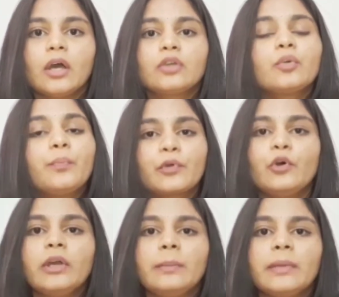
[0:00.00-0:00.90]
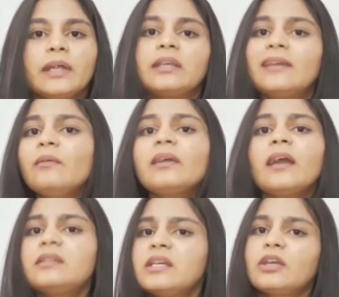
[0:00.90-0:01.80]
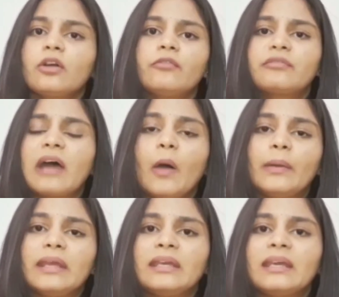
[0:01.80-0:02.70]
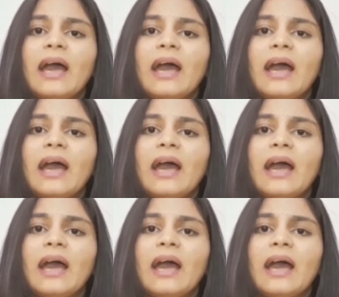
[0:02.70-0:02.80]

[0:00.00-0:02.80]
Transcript: to prohibit giving and taking of dowry